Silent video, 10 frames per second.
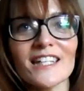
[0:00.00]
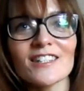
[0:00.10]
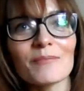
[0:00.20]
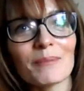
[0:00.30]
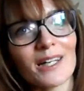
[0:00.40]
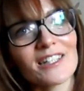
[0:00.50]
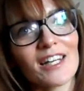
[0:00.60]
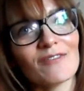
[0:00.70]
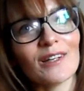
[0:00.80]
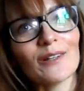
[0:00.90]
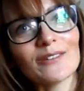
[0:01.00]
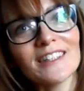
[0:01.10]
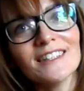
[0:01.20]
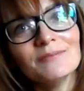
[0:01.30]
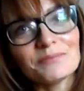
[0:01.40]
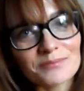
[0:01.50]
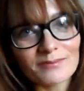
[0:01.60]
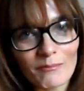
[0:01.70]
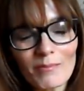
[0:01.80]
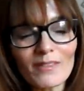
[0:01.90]
dress by Jennifer Lauren.
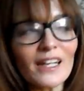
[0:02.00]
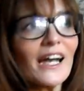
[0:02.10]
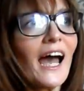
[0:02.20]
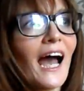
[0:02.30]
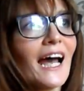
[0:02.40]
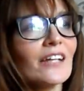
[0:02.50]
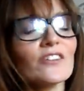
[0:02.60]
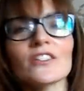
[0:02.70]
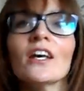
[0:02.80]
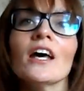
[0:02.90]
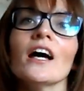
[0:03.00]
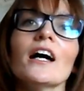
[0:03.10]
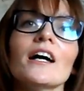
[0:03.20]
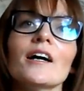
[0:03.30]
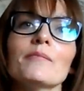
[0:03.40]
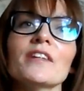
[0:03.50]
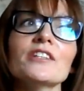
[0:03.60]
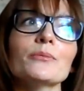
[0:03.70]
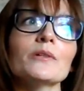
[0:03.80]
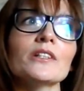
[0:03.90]
And
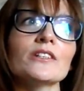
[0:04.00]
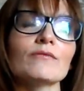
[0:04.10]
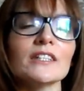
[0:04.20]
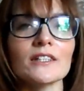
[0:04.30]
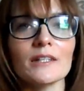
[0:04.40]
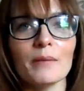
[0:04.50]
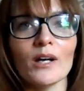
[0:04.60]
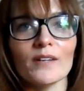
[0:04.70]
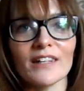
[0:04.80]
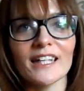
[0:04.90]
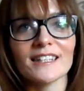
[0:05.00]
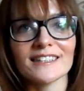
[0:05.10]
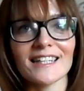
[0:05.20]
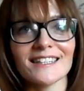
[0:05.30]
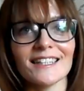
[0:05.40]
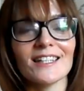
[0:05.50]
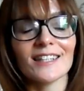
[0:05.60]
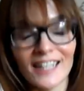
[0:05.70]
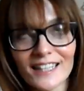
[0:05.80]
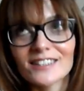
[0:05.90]
this was recently part of the
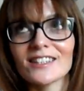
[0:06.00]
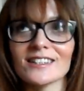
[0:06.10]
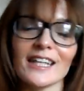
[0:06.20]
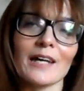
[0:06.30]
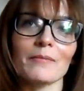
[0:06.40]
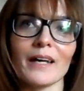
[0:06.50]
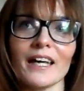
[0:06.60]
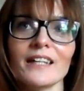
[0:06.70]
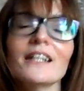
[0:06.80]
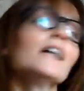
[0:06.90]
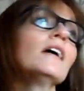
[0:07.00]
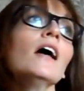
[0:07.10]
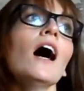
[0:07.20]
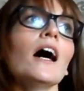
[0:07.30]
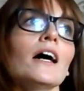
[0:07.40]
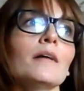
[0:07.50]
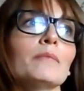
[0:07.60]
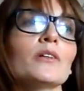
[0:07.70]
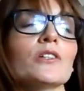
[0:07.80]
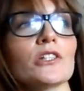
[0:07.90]
Kickstarter campaign,
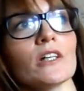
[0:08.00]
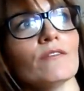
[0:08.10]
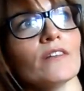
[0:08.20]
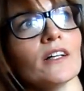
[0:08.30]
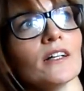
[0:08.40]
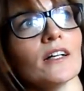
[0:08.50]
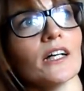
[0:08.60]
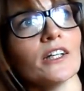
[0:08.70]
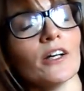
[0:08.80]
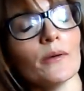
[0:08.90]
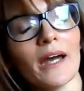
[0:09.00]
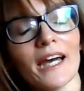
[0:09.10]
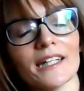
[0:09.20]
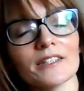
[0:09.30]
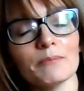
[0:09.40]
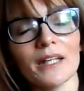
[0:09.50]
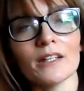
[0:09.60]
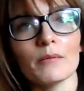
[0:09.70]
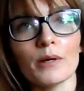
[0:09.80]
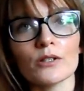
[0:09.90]
because Jennifer, I know, had
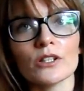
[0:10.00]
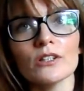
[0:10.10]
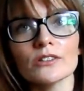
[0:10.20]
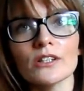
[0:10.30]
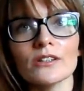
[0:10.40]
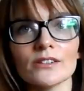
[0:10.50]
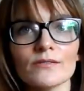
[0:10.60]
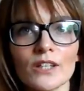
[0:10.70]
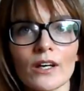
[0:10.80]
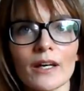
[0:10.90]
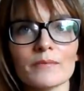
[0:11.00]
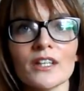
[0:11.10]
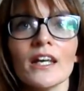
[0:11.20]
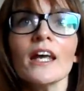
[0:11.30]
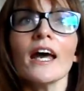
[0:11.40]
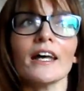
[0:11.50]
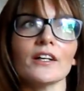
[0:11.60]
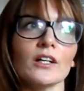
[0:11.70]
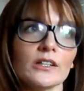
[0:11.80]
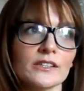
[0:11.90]
been approached lots and lots of times and
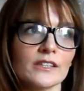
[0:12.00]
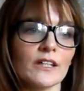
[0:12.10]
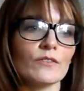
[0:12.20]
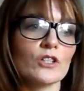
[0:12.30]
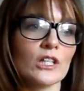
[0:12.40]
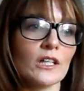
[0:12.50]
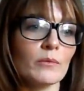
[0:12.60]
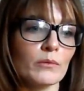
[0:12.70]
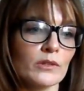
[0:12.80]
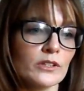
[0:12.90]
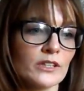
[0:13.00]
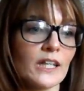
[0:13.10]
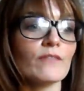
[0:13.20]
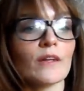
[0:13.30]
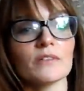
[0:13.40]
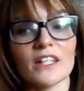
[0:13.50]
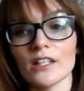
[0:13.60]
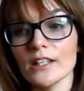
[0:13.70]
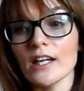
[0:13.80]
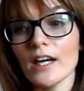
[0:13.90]
asked if there was
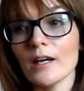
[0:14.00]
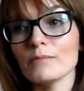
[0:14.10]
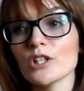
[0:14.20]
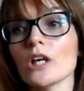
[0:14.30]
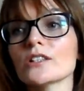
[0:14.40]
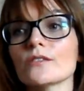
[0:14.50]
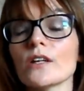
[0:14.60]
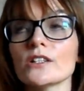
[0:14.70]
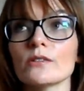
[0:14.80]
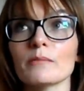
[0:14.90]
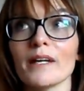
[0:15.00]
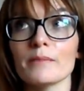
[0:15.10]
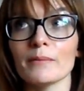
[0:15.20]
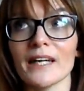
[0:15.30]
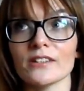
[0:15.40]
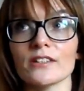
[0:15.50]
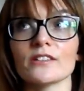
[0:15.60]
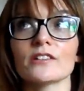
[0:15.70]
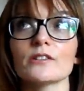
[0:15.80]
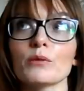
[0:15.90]
any chance of her doing paper
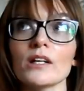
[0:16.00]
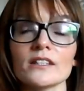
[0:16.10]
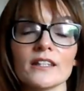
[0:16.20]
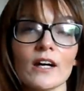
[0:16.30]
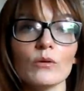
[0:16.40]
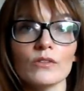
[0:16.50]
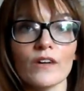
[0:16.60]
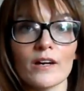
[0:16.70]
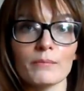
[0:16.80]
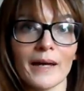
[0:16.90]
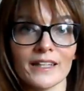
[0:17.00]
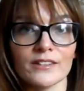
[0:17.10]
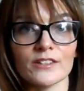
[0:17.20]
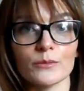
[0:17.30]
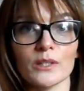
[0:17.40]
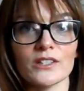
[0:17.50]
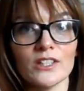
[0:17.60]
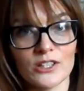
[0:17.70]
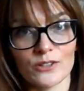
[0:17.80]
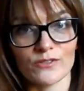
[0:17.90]
patterns, because prior to that all of her patterns were
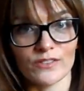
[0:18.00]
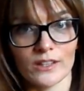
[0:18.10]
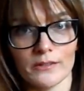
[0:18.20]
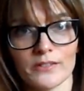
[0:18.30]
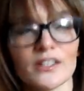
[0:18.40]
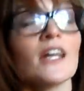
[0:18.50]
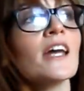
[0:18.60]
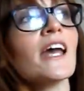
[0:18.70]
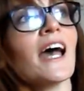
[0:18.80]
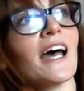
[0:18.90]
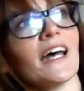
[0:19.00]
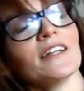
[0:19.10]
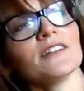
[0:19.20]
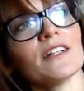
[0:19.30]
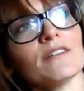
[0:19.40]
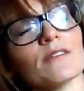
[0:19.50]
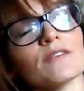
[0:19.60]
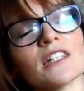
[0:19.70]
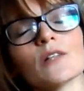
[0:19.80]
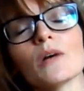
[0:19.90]
digital files. And there are
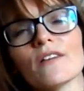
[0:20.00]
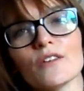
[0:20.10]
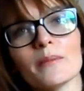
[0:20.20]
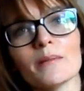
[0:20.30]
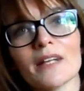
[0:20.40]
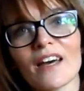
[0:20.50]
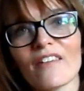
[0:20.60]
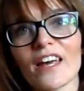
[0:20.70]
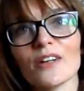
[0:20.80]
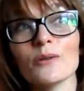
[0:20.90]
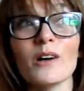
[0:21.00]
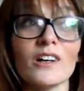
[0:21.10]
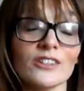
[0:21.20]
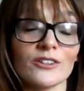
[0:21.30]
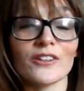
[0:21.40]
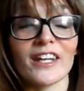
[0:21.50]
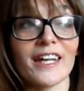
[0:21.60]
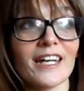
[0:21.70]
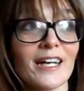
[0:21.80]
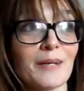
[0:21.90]
obviously quite a few people out there who aren't on
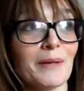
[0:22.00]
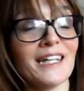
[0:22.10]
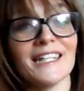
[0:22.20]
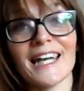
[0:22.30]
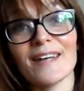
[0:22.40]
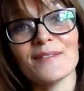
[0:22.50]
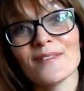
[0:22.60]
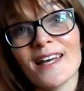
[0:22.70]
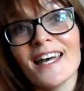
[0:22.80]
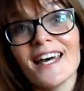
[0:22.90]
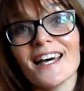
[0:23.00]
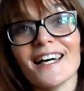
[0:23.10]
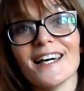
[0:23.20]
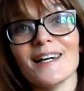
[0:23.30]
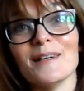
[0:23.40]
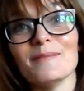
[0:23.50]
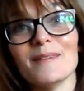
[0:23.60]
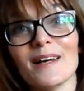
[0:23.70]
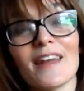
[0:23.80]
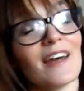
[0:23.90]
the PDF,
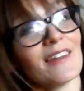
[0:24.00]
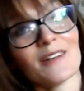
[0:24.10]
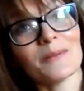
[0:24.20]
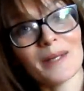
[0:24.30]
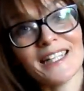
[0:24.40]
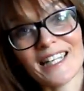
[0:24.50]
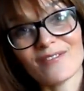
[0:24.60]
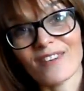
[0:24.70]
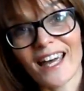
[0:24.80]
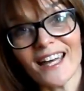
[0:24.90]
they're not PDF